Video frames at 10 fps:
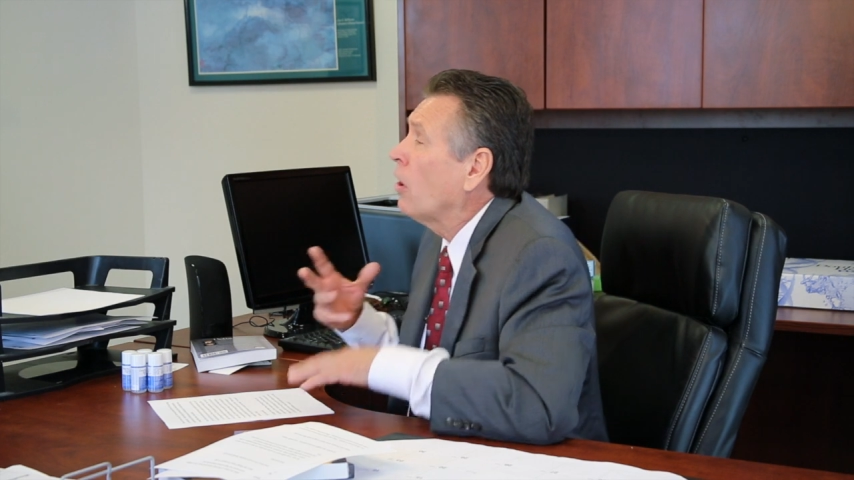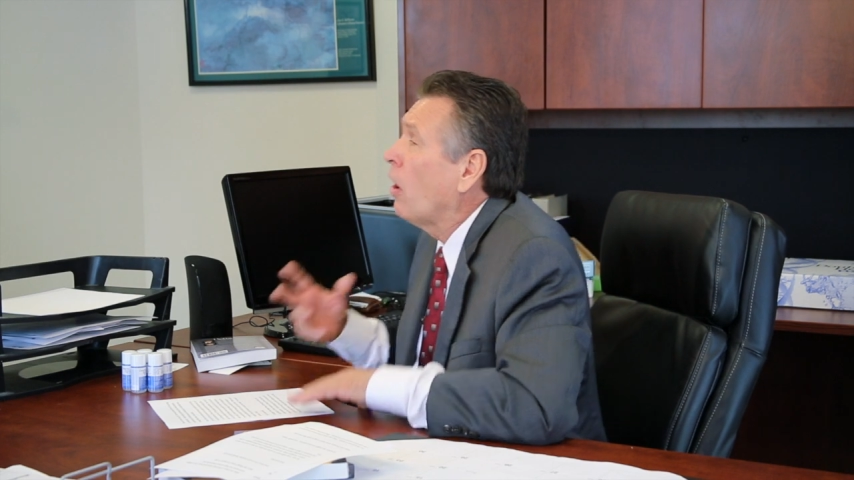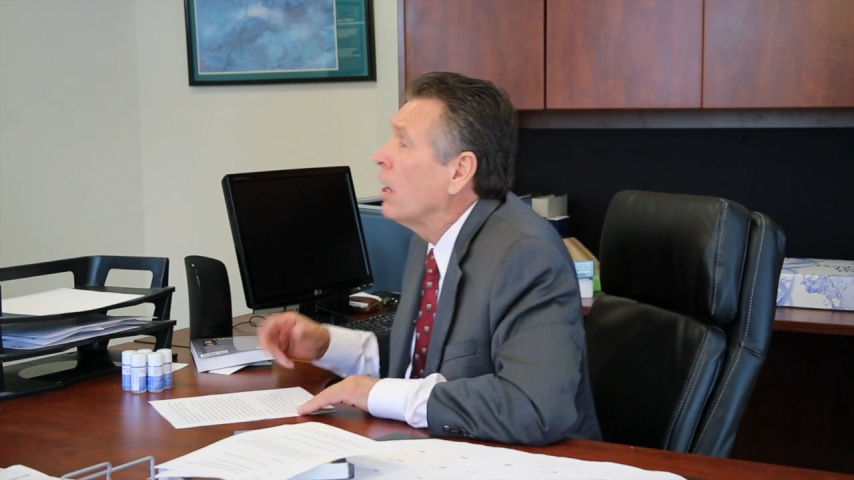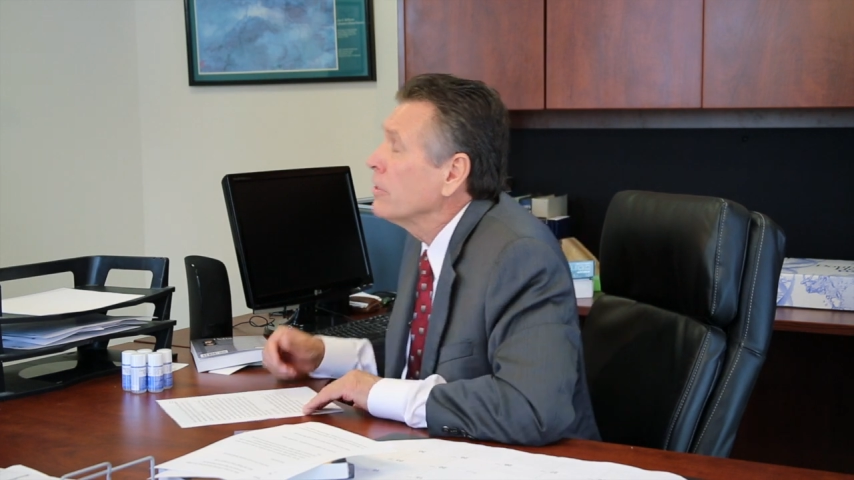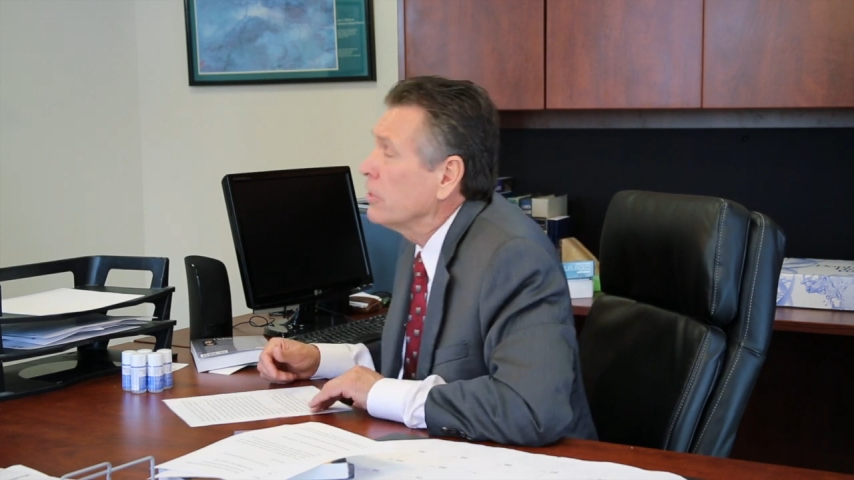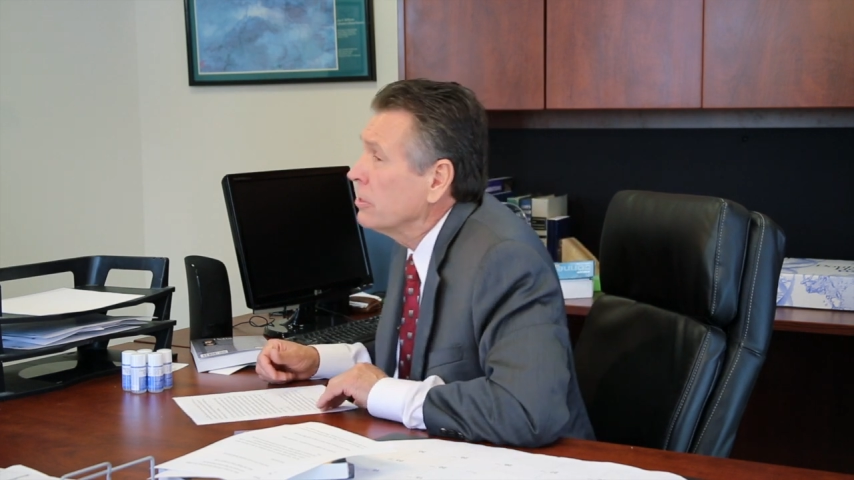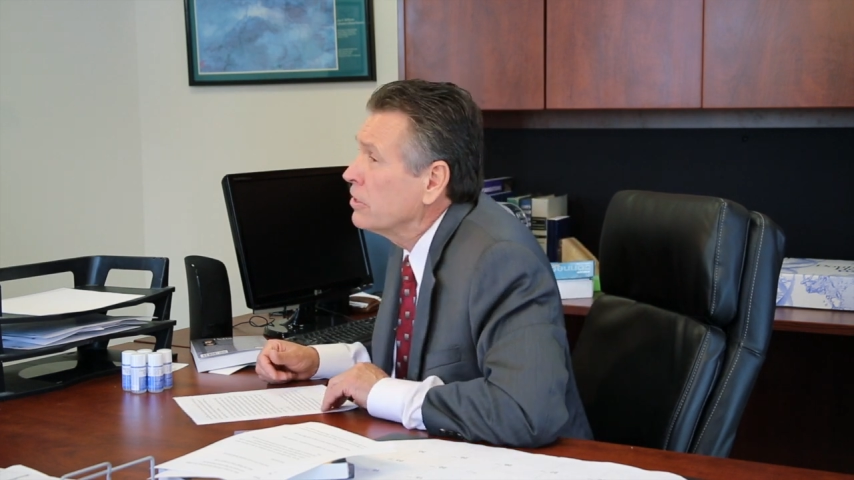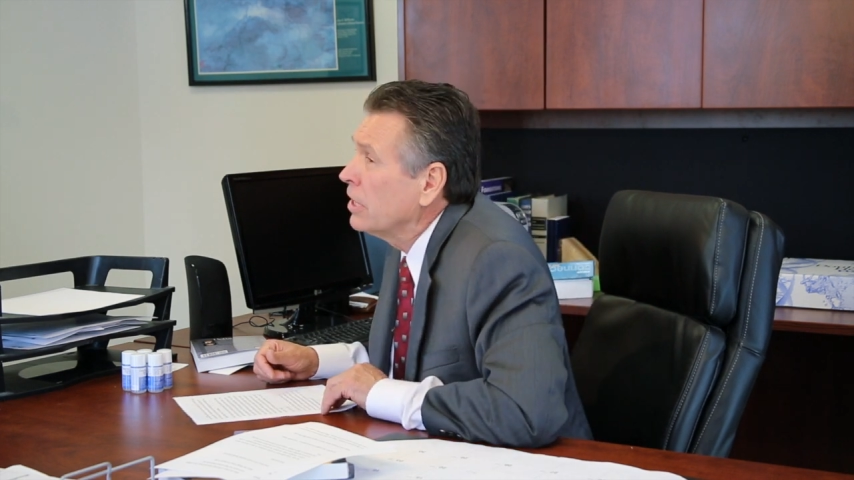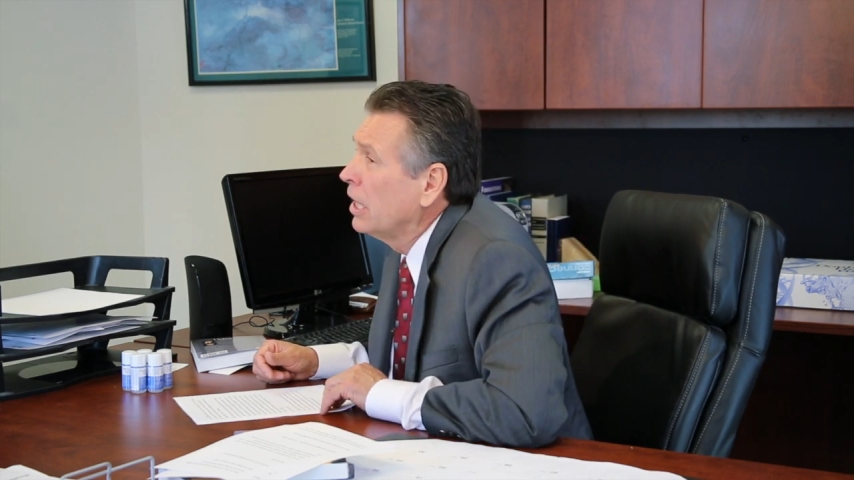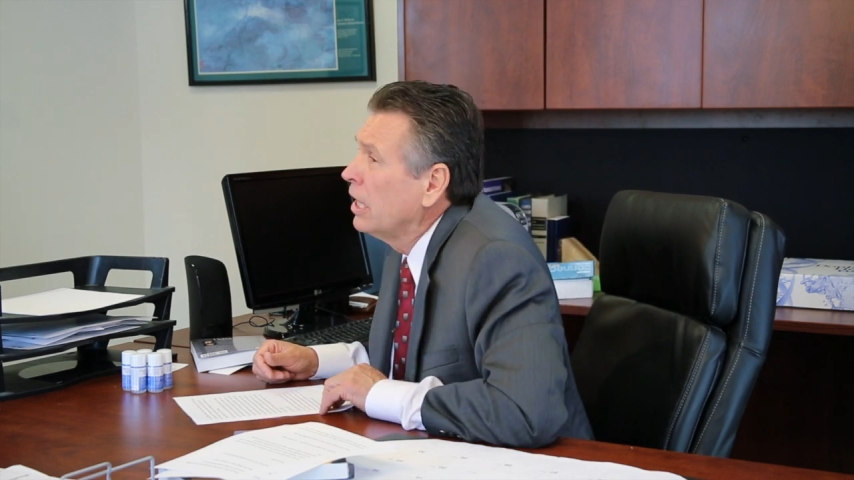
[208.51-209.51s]

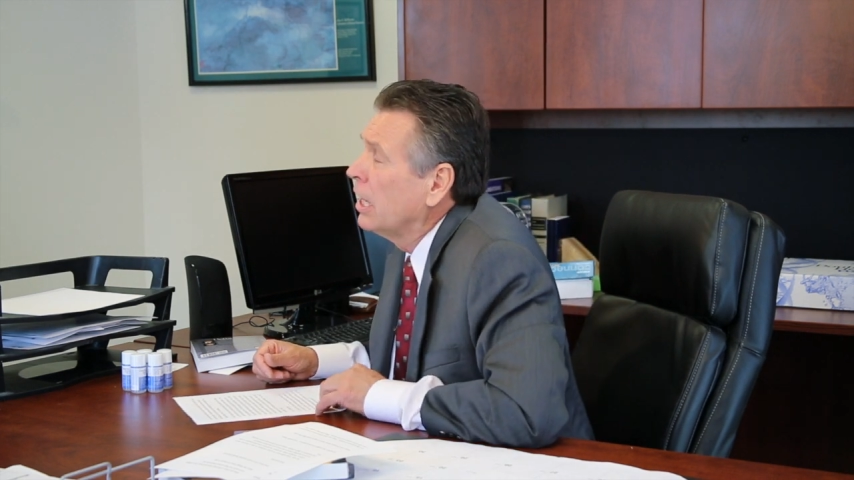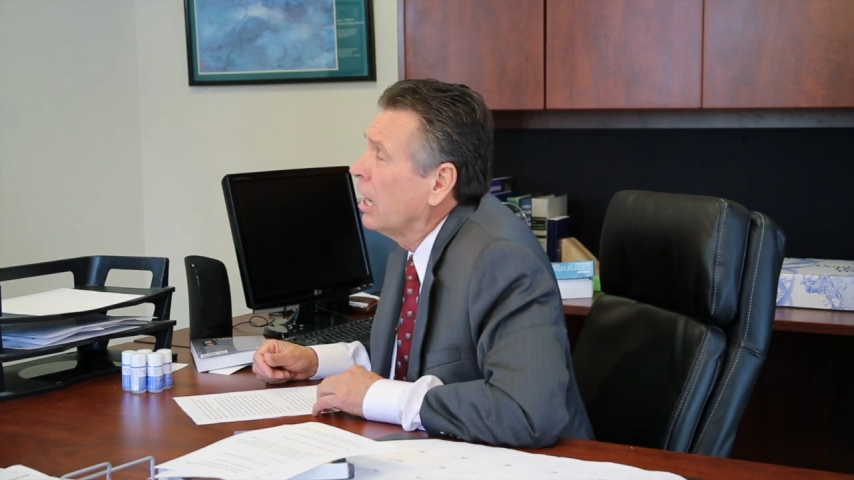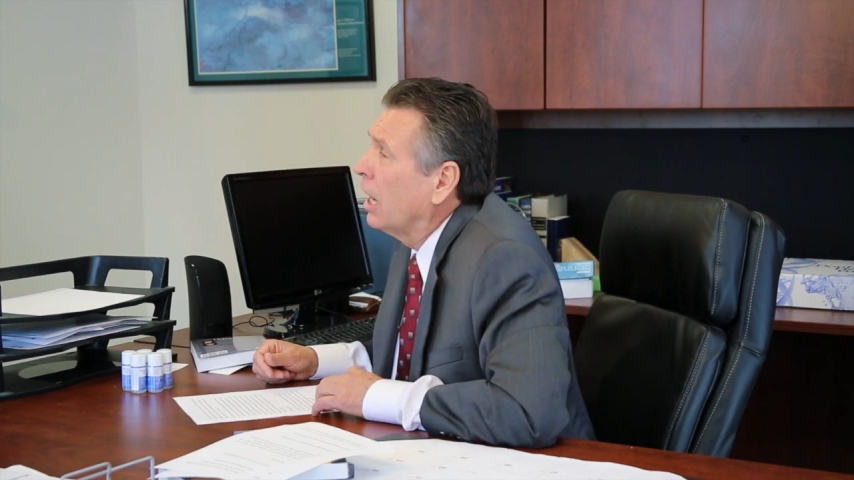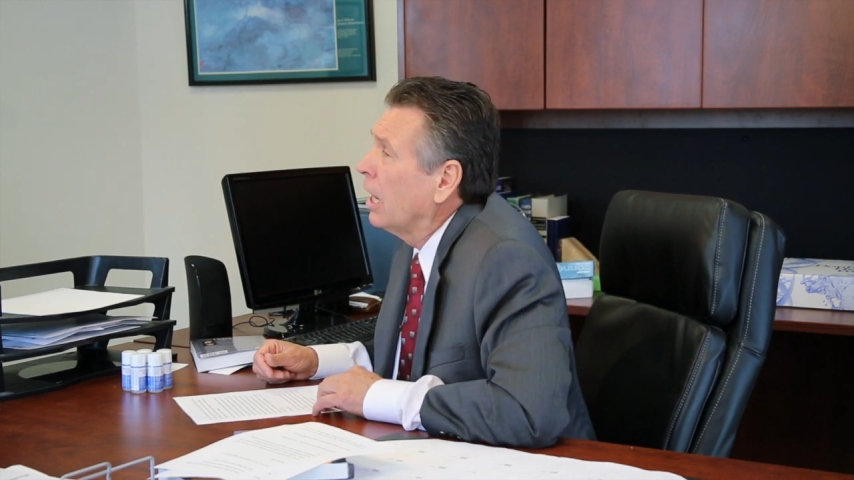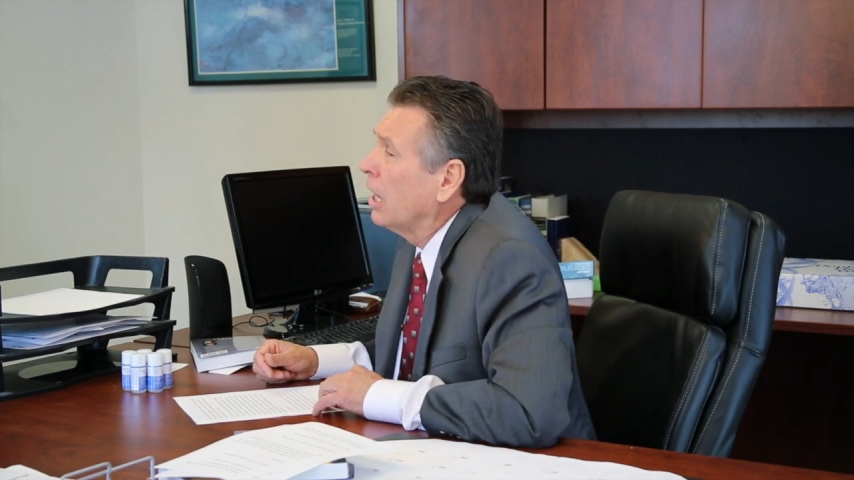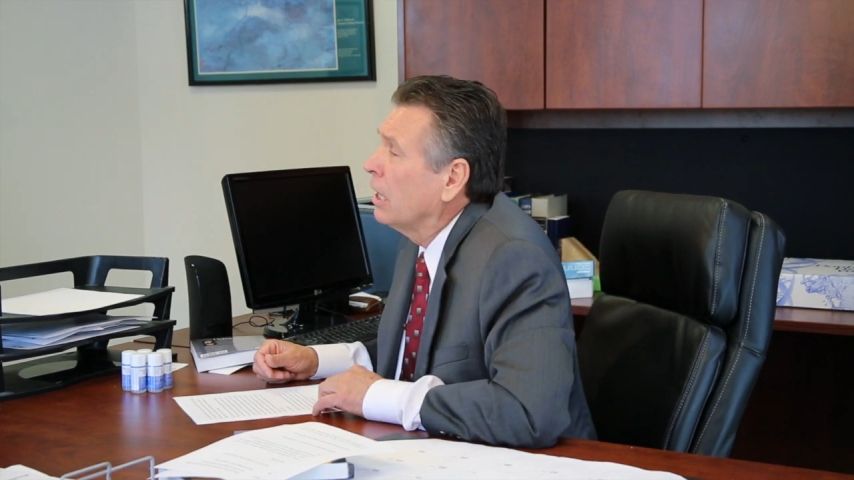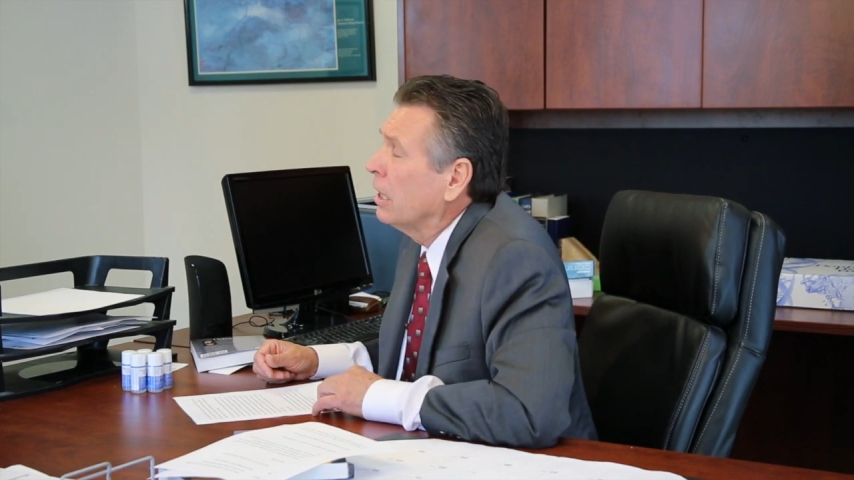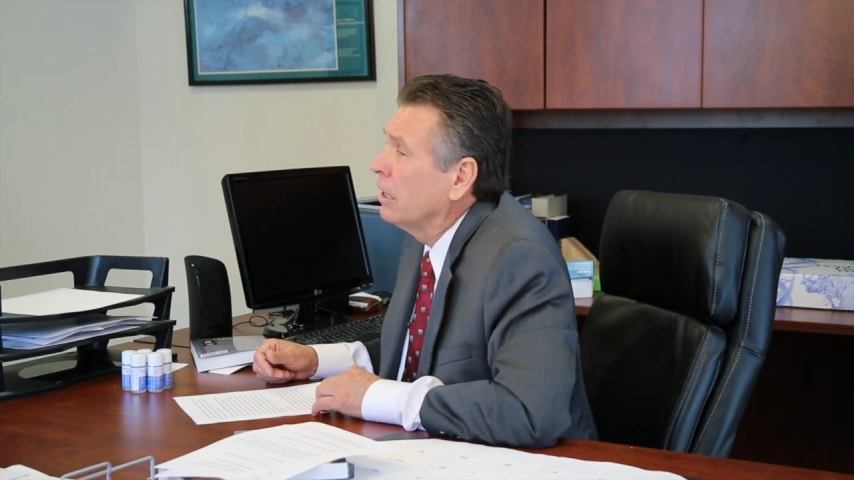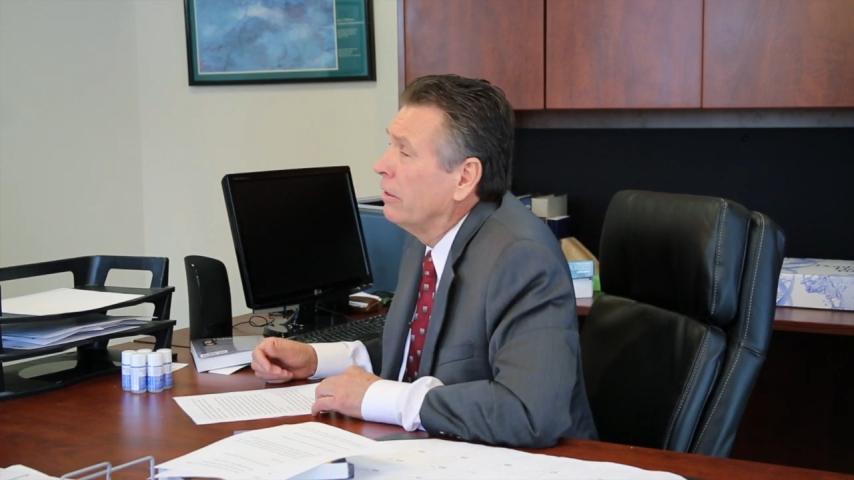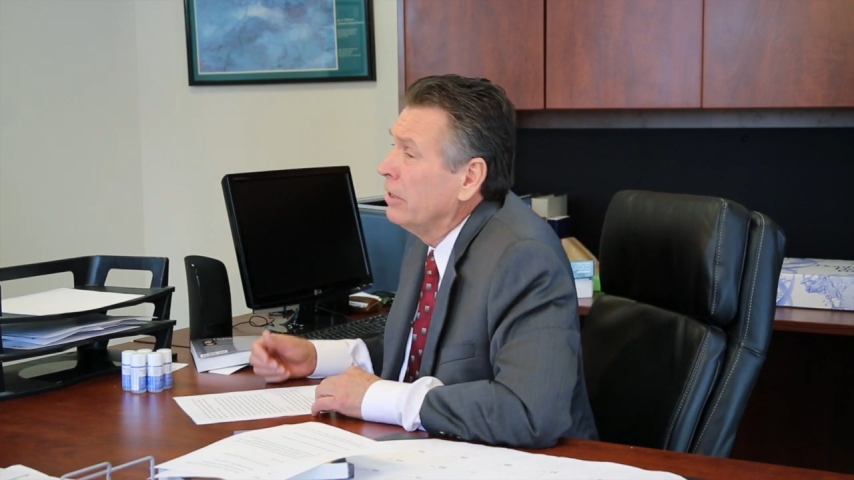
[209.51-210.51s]
causes.
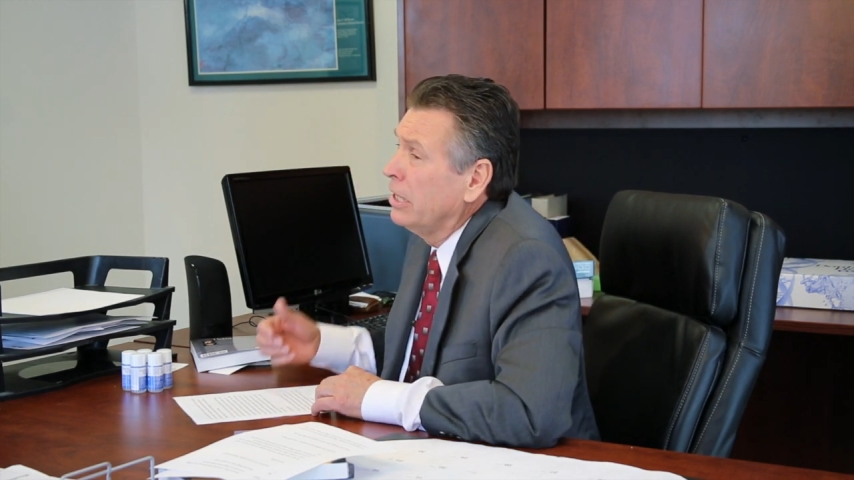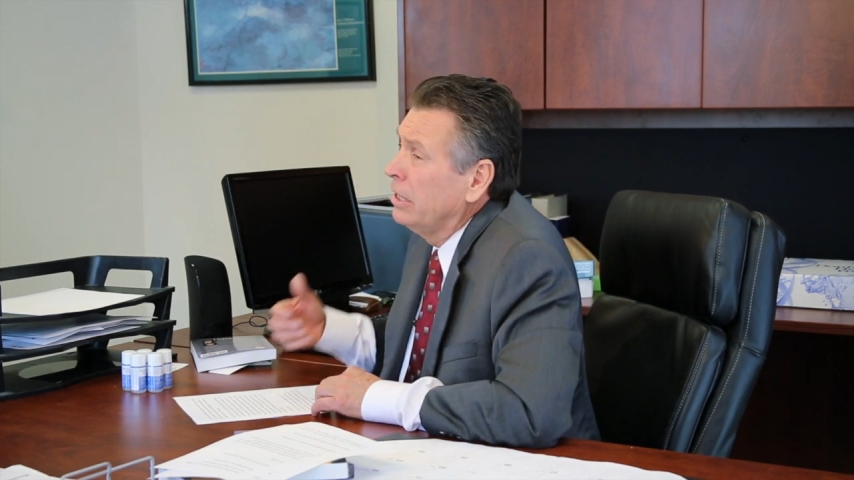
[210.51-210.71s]
Uh,